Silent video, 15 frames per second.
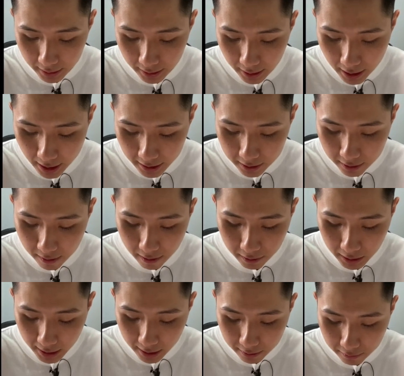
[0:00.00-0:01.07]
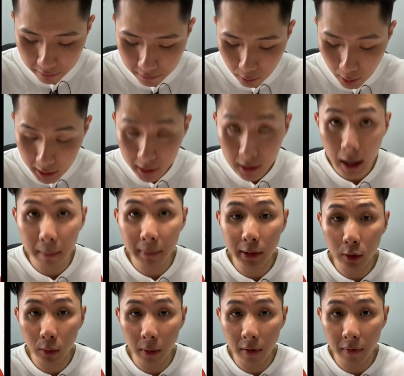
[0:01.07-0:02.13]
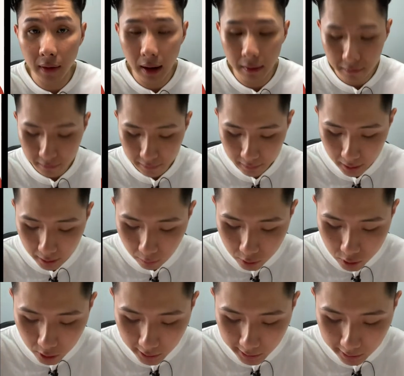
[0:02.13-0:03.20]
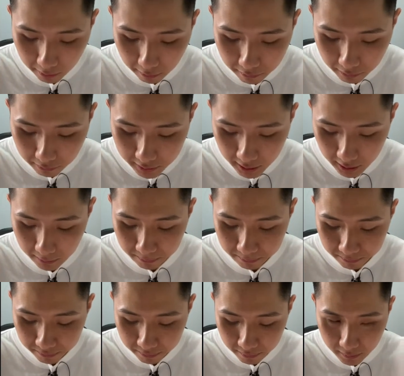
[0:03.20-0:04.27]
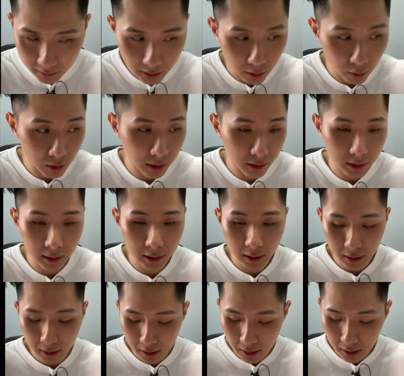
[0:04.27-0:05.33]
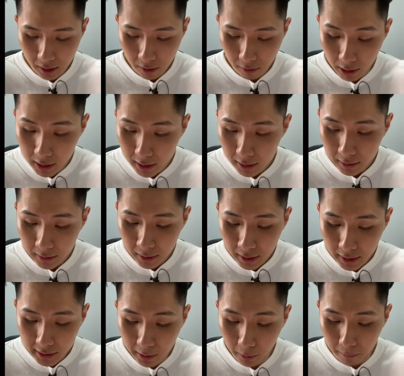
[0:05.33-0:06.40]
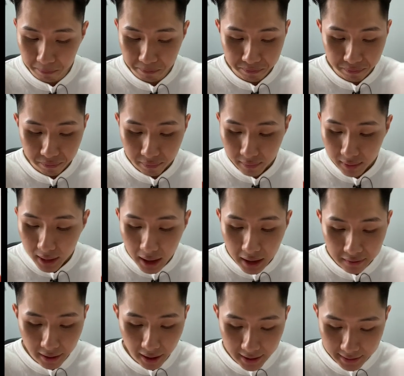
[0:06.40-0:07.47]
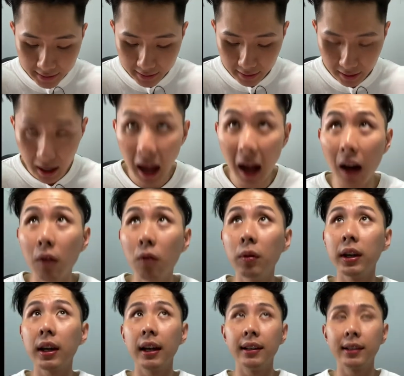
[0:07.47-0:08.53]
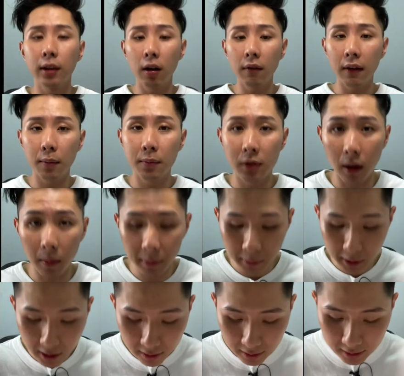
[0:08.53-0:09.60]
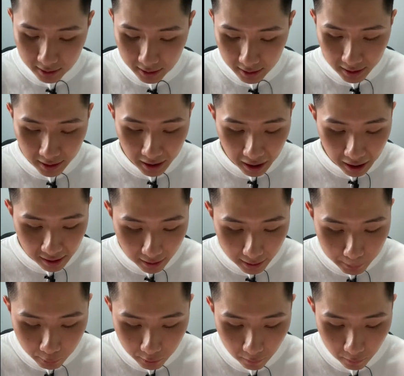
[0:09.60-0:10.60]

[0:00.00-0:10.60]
And here I get 20 times 2.5, which is 50 Newton. Great. So that's how we can solve our problem here. Let's move